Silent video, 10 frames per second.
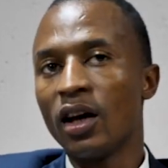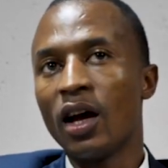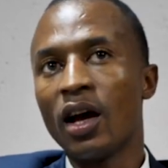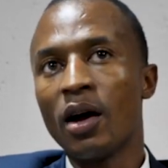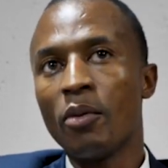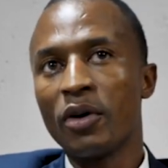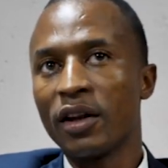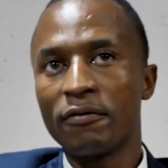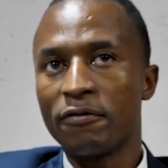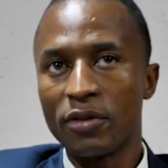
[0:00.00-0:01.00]
There
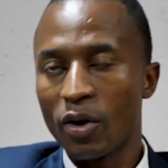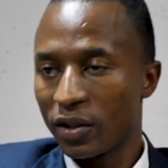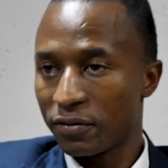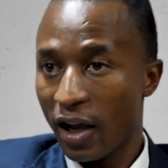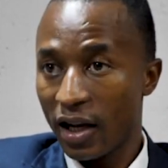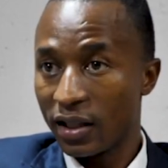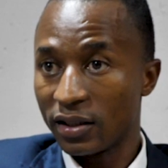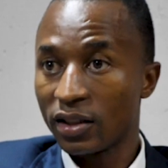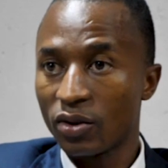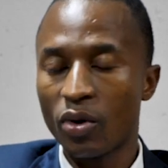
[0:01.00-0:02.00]
was
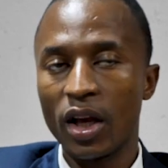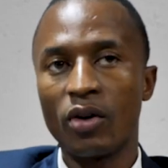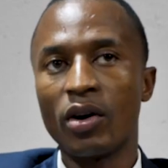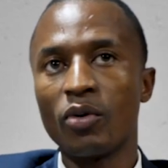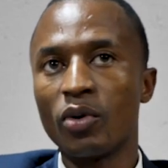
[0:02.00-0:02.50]
violence in Kwekwe.